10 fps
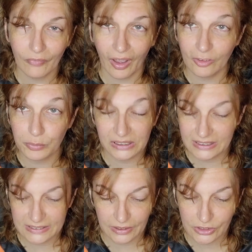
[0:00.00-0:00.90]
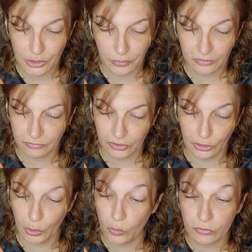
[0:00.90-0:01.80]
I've been listening to it
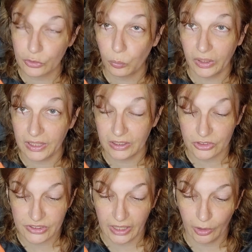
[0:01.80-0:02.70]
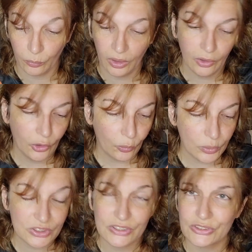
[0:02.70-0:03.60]
for over 20 years now,
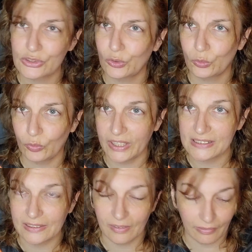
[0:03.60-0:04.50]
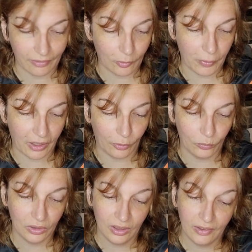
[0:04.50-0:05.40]
which is crazy to think about,
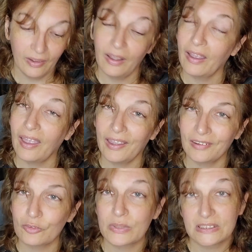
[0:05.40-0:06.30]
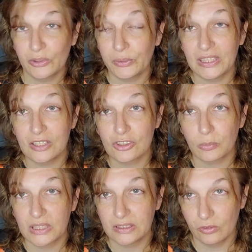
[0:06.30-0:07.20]
and I've been slowly teaching
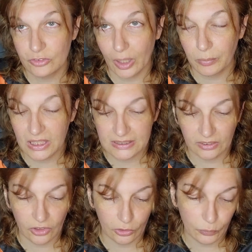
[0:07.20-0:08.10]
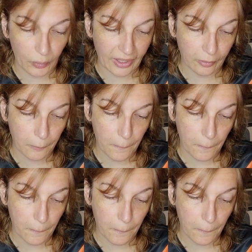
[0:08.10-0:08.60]
myself Japanese along the way.